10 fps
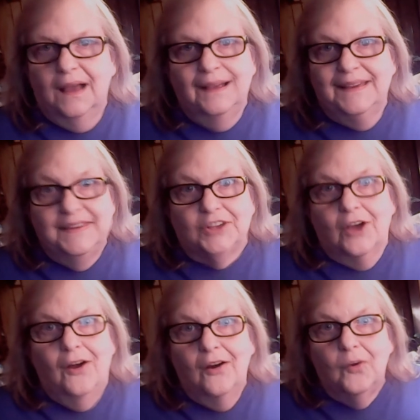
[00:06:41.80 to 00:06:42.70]
get the
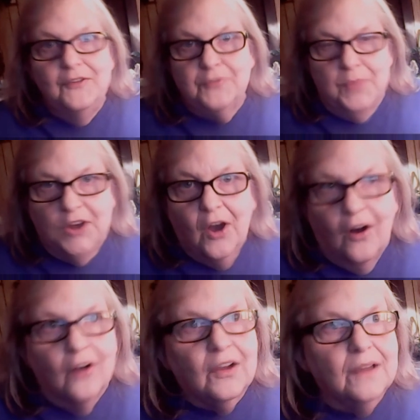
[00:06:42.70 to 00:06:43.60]
car away from the
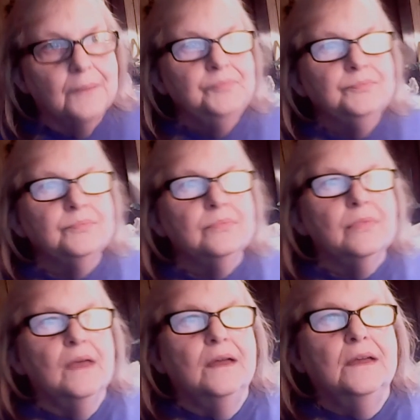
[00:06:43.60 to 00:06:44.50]
dog.
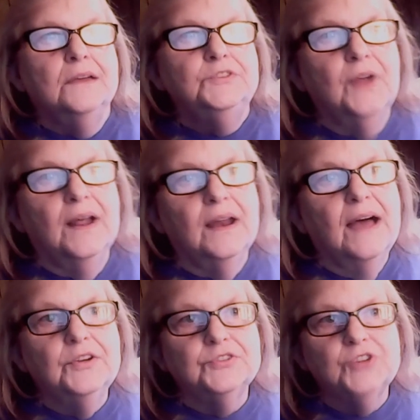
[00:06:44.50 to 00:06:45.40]
Do not
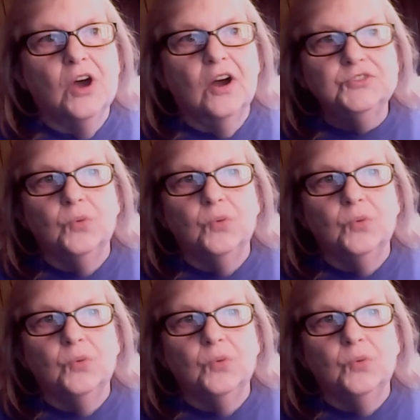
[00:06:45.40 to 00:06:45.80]
allow your dog